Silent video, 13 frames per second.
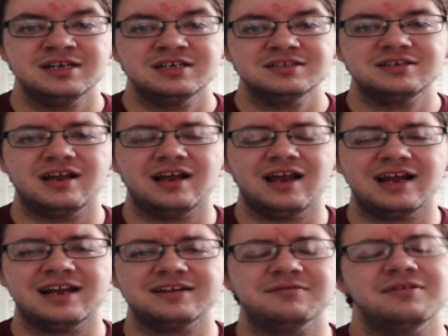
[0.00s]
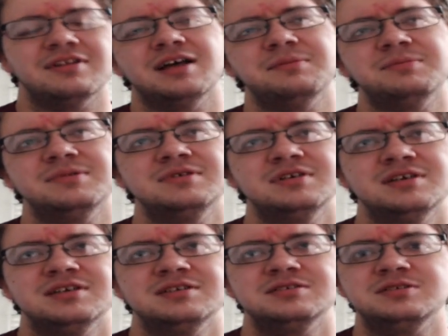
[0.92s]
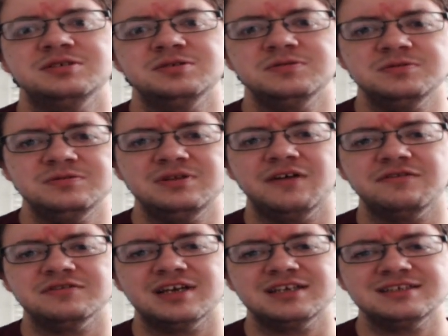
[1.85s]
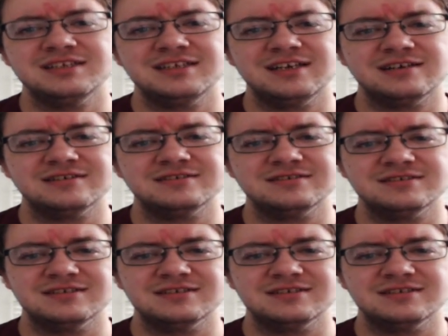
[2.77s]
So I, I got to roll up two level nineteen characters